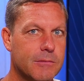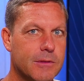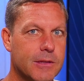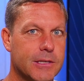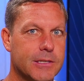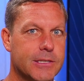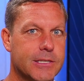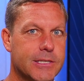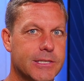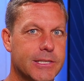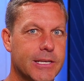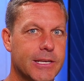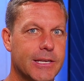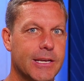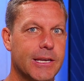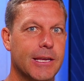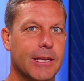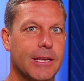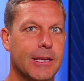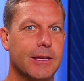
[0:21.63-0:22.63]
the
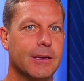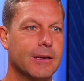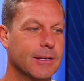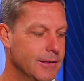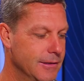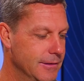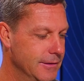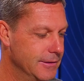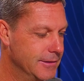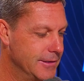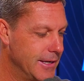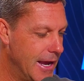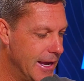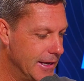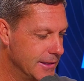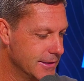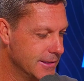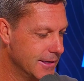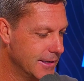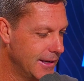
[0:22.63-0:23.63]
Sydney
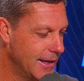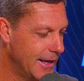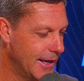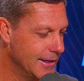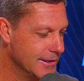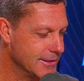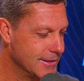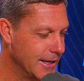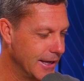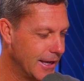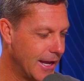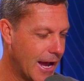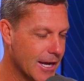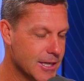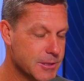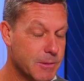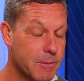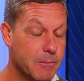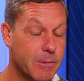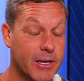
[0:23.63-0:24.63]
desk is Nick Ashman.